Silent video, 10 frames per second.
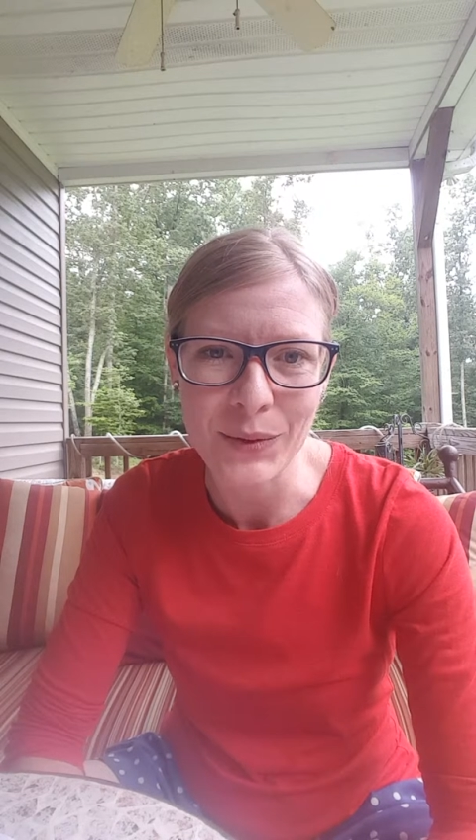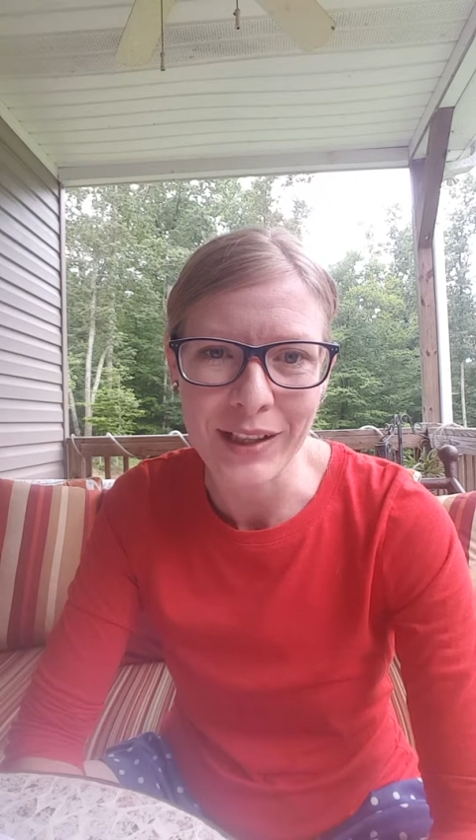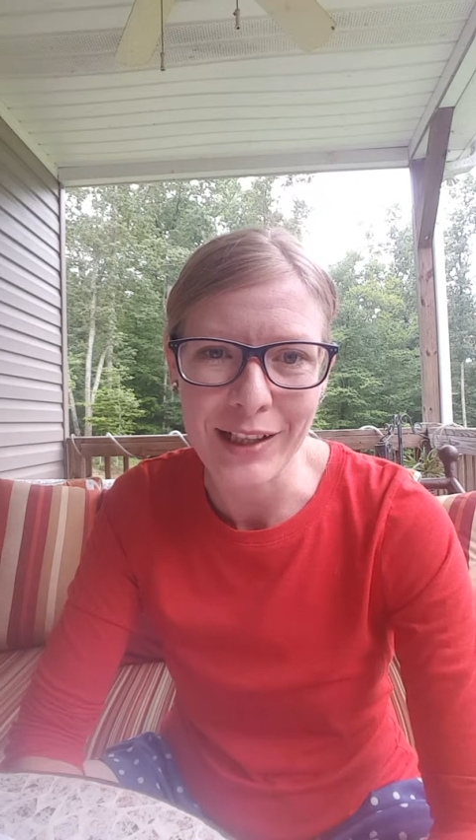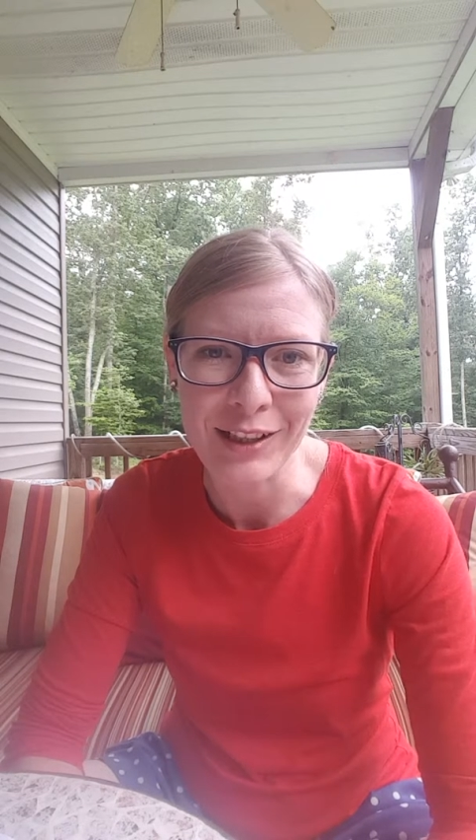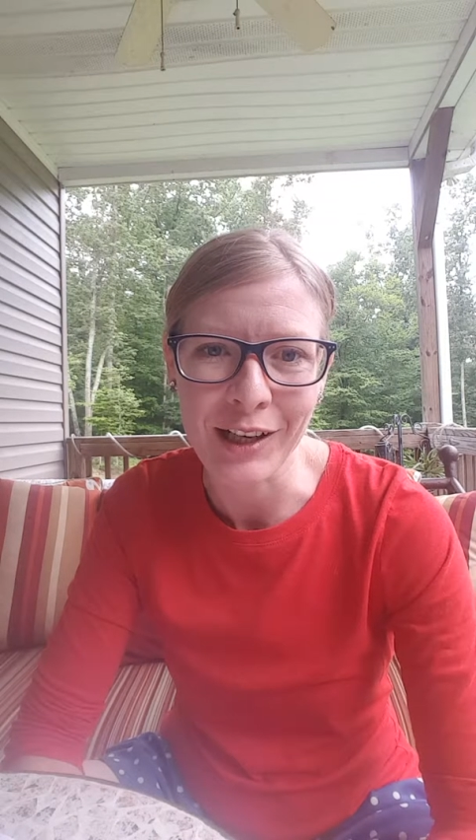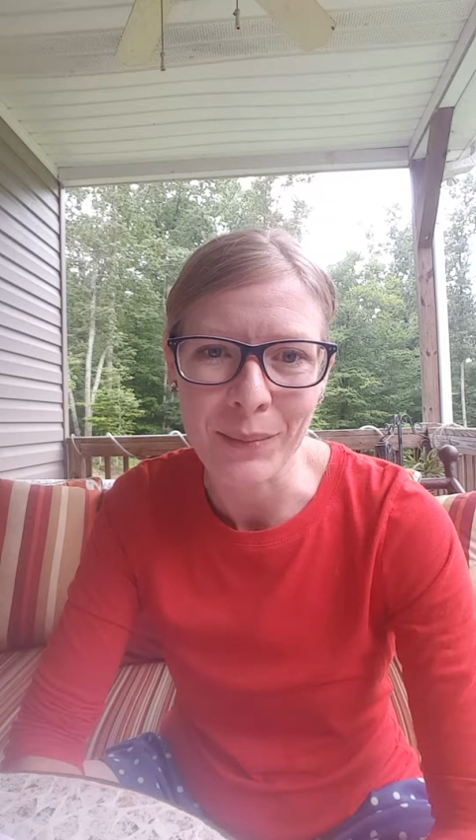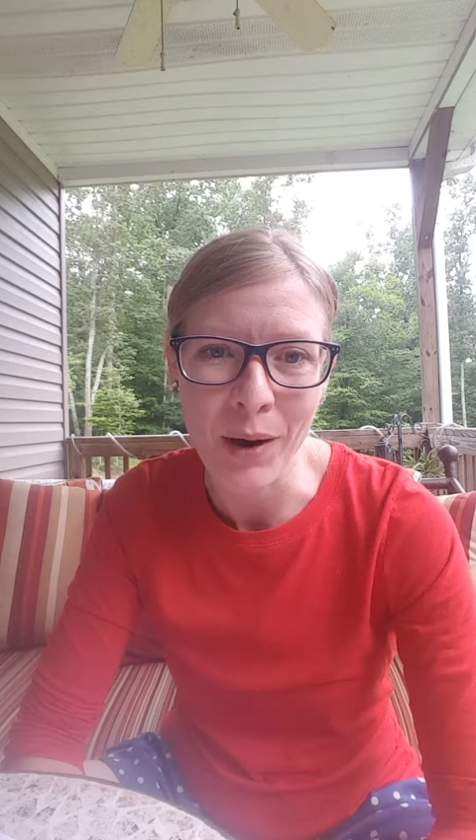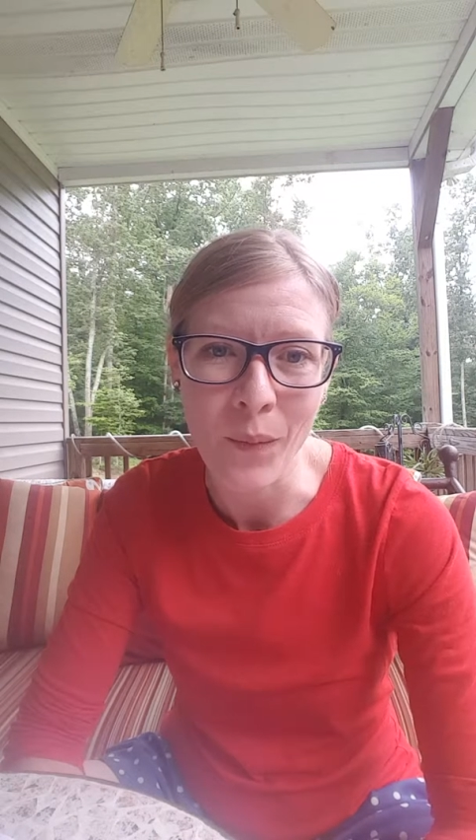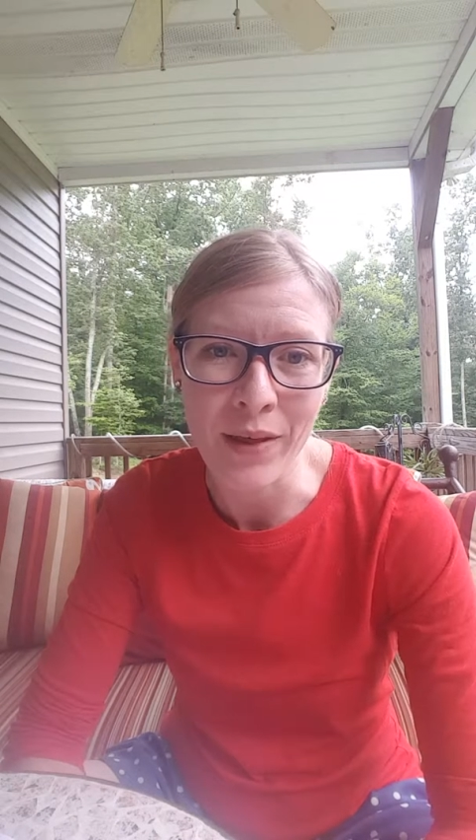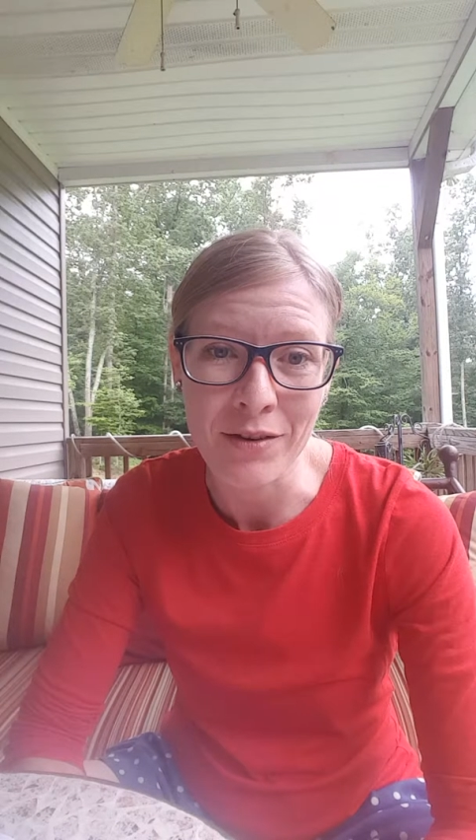we're going to talk
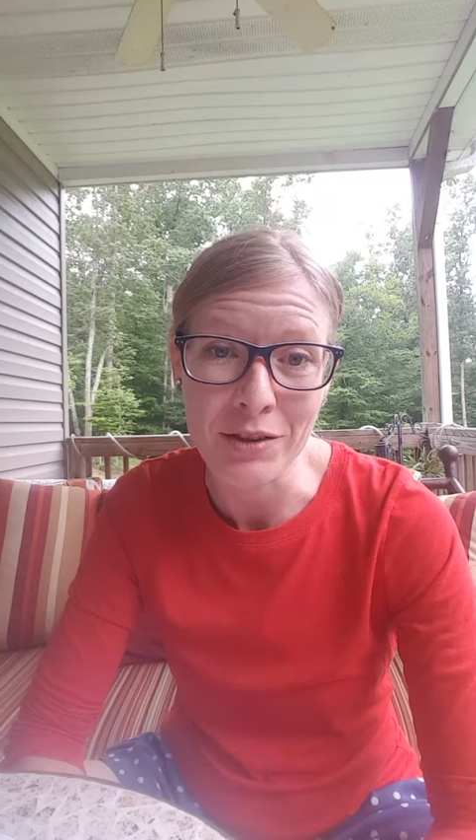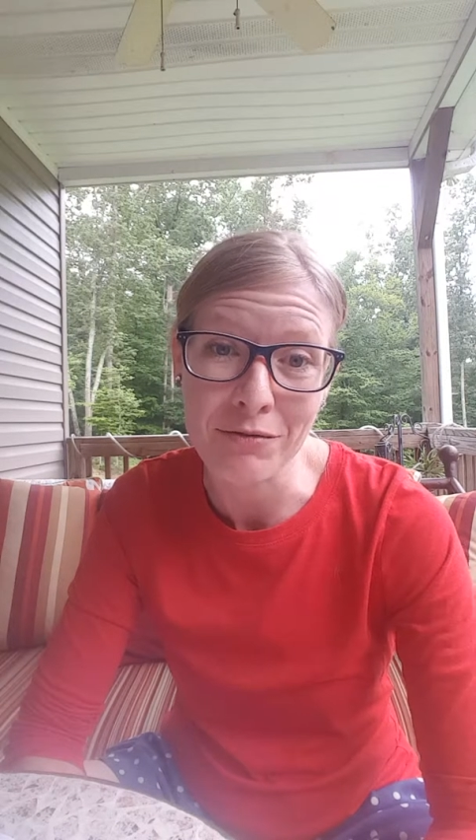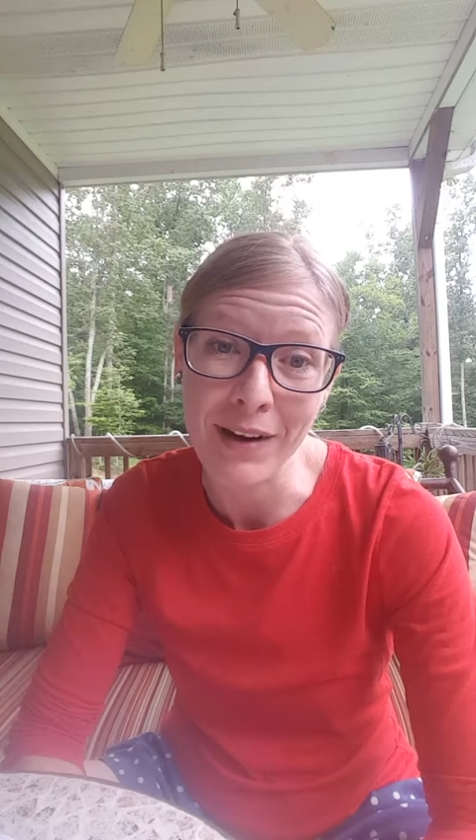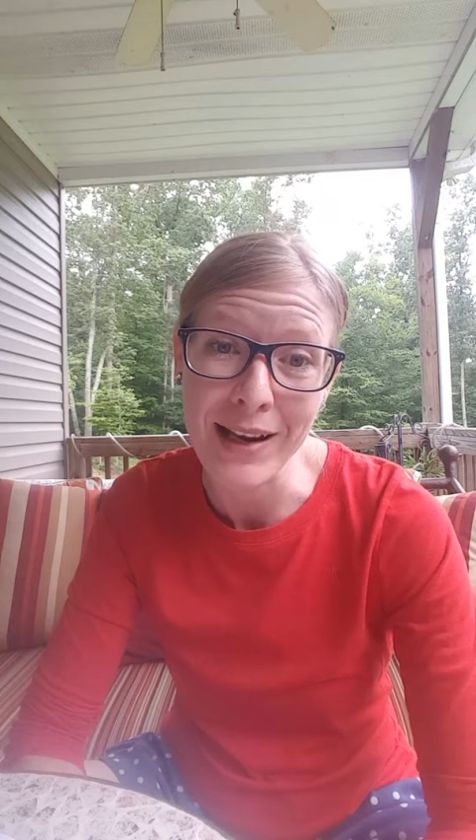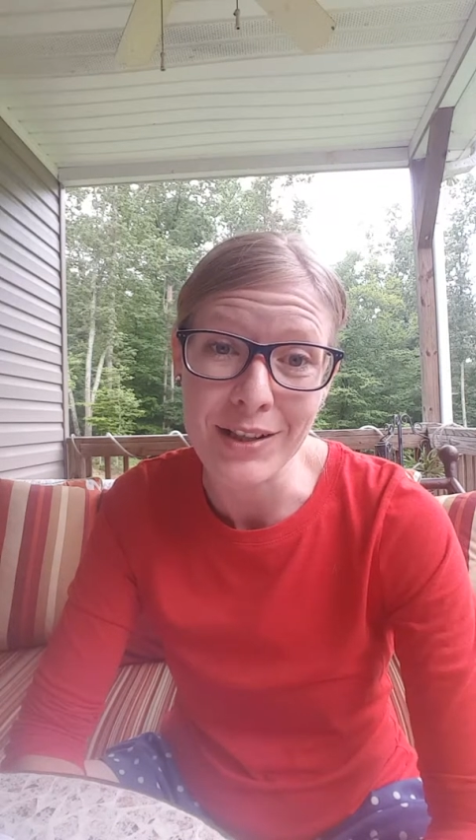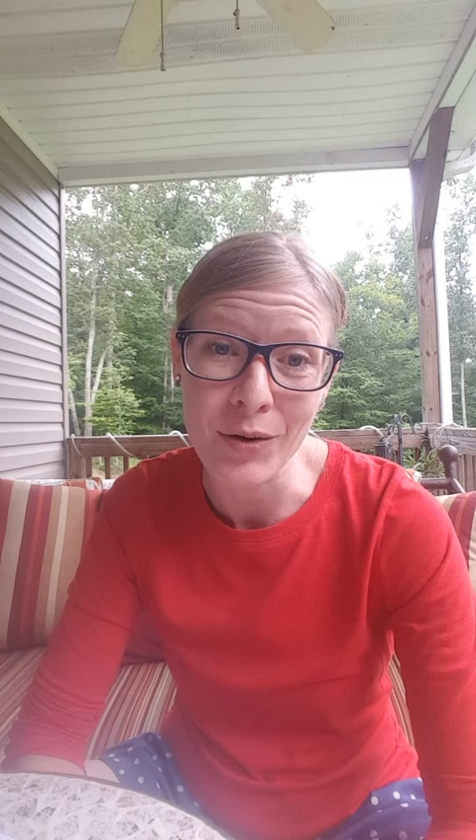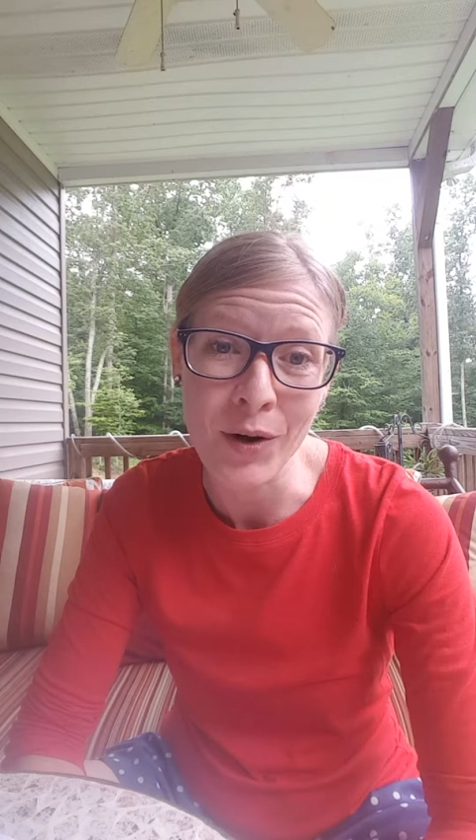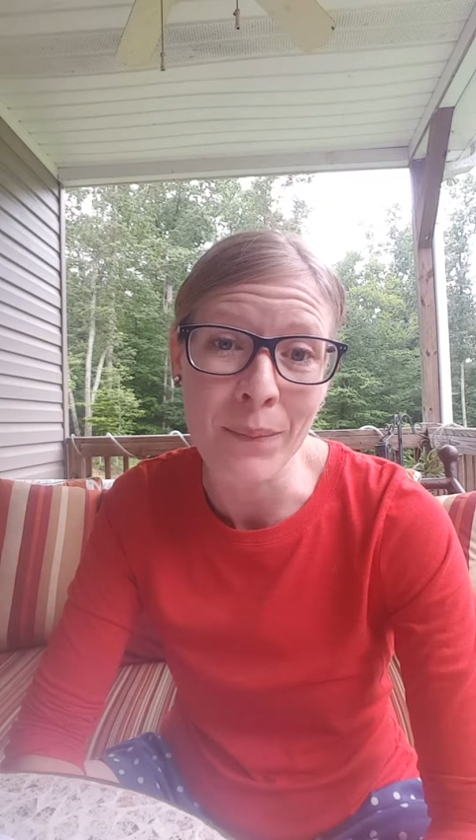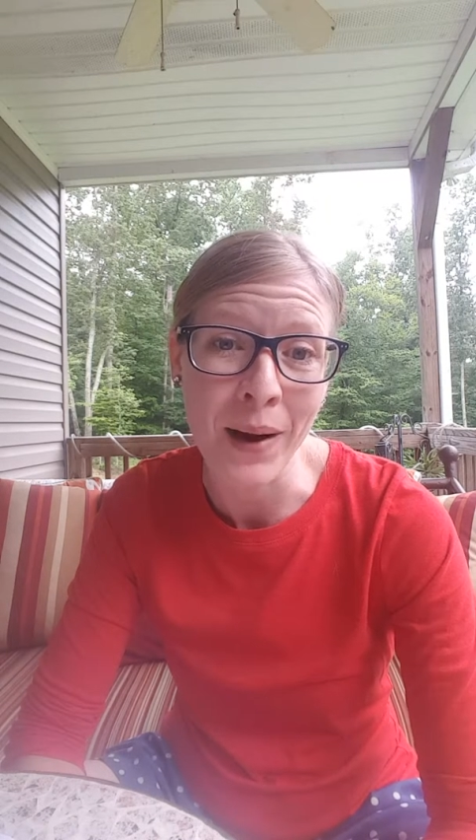about whether to rent or